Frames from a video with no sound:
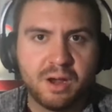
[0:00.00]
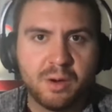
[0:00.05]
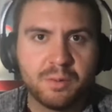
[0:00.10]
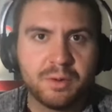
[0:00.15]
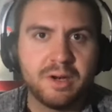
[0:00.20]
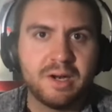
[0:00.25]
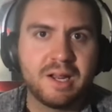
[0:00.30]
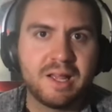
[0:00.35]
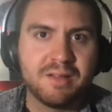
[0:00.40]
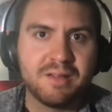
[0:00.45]
I
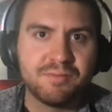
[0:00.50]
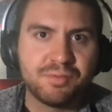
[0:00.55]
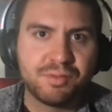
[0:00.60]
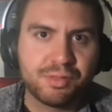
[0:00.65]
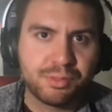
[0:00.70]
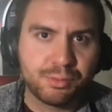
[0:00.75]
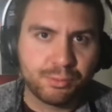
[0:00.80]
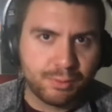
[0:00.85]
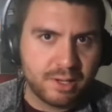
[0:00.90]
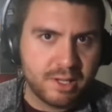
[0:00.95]
wanted to give
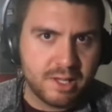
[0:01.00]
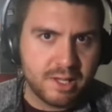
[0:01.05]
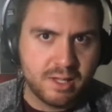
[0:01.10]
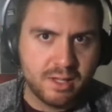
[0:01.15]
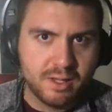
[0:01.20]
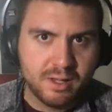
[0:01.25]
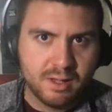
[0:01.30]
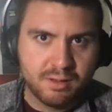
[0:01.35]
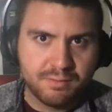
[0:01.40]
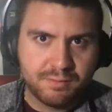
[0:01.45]
three
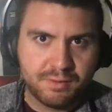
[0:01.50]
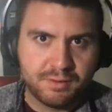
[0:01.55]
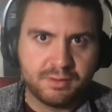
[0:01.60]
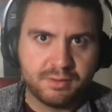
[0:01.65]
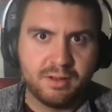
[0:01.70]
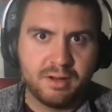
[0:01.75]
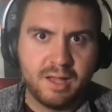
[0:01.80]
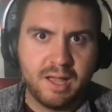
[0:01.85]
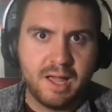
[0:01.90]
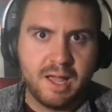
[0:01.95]
for
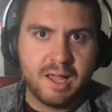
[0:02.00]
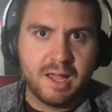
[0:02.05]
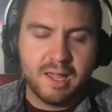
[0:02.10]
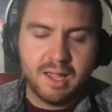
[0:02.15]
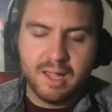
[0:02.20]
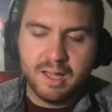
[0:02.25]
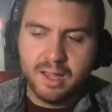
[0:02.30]
today